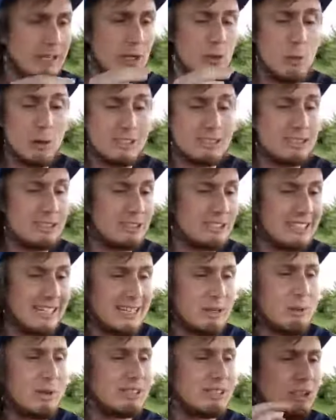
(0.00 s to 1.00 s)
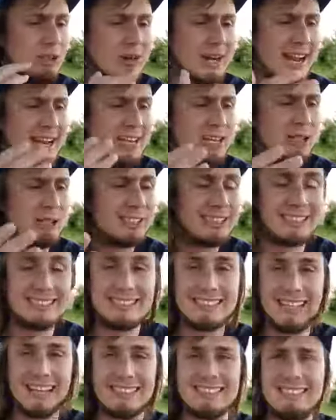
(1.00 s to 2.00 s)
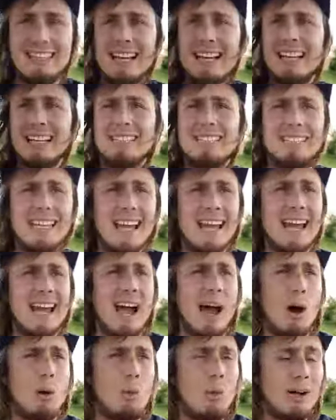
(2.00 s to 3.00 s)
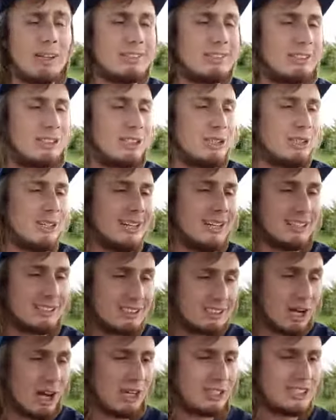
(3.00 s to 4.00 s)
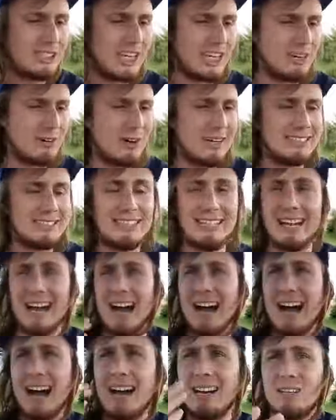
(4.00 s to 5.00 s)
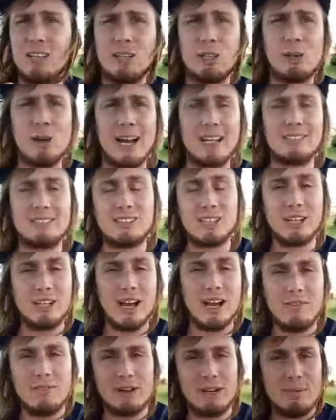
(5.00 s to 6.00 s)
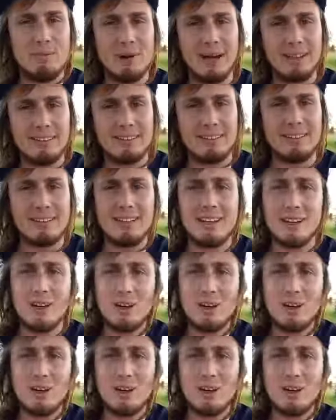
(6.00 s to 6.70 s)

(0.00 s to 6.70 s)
you said you want to create huge success, say I want to start generating 100 grand turnover a month,